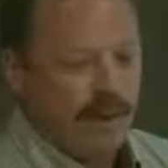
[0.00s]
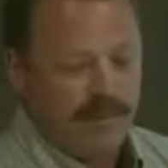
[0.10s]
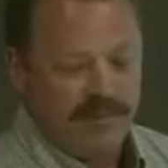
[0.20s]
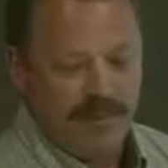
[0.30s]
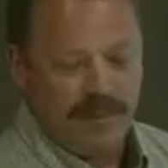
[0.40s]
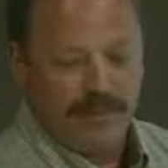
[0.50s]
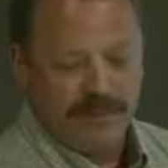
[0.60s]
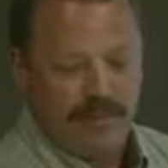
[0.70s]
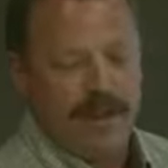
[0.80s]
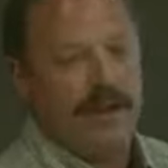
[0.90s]
we perform
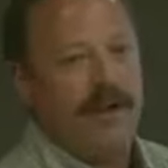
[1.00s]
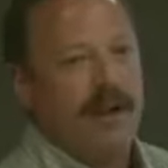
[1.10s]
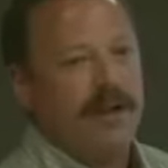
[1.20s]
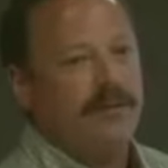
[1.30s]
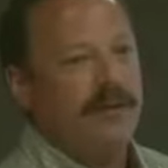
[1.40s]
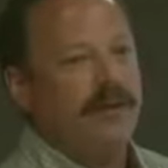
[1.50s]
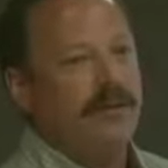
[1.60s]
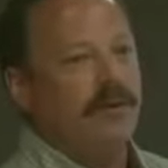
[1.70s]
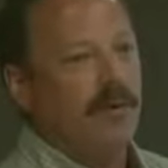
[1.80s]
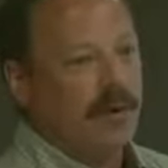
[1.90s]
this better, how can we
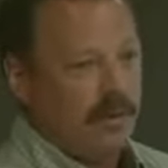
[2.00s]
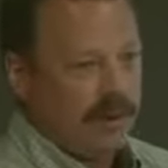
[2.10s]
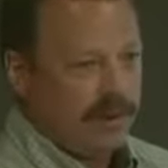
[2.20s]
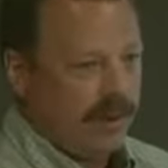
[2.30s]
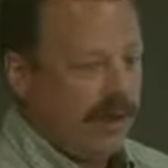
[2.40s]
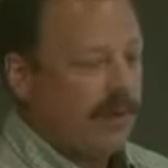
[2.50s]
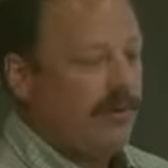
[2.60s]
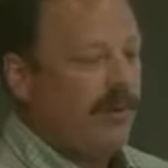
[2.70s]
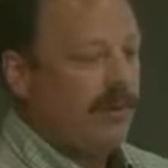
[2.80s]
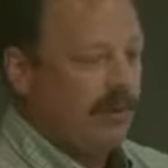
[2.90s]
do it more quickly, how
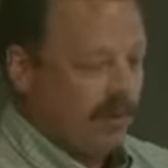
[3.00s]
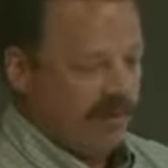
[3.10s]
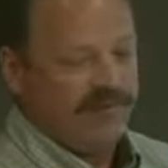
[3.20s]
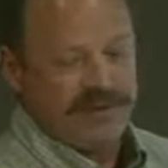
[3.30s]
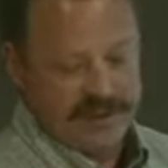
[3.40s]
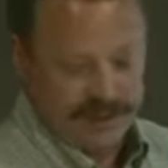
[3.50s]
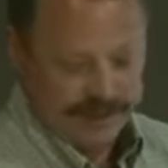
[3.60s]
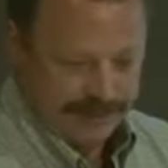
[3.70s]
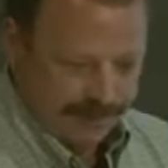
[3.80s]
can we do it more efficiently.